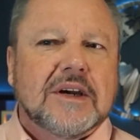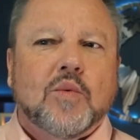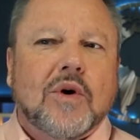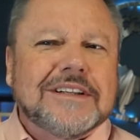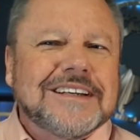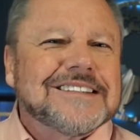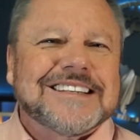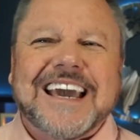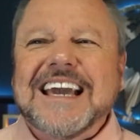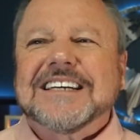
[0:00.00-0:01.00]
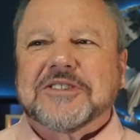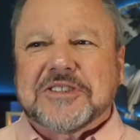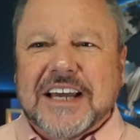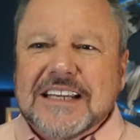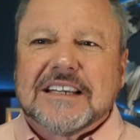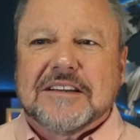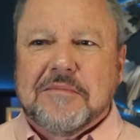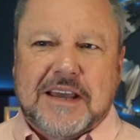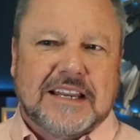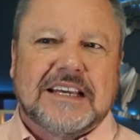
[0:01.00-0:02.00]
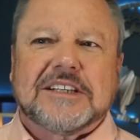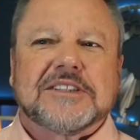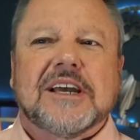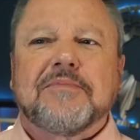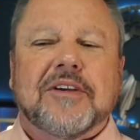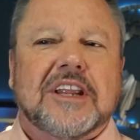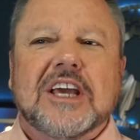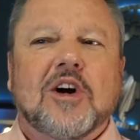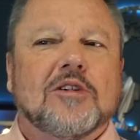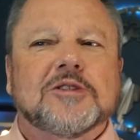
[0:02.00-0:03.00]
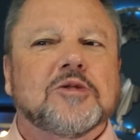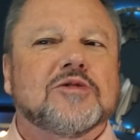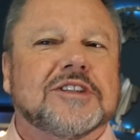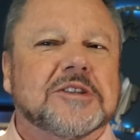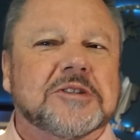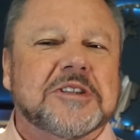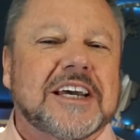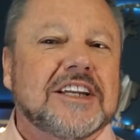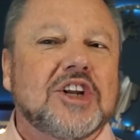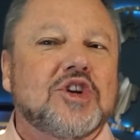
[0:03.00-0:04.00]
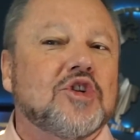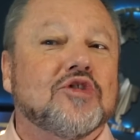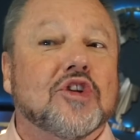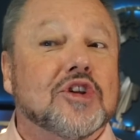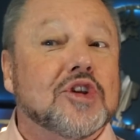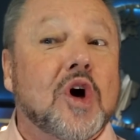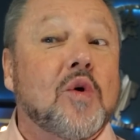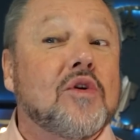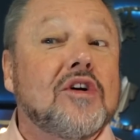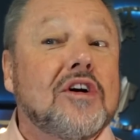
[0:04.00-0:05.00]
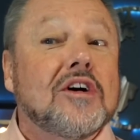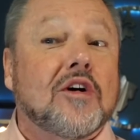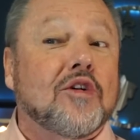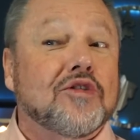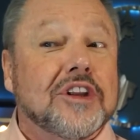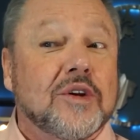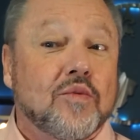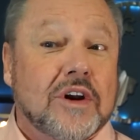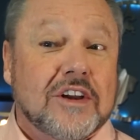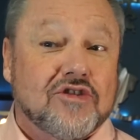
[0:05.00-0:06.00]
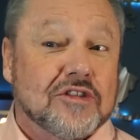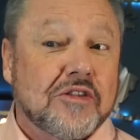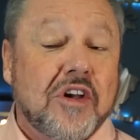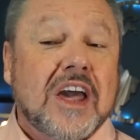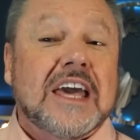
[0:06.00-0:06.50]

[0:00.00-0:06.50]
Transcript: What does he ascended mean except that he also descended to the lower earthly regions?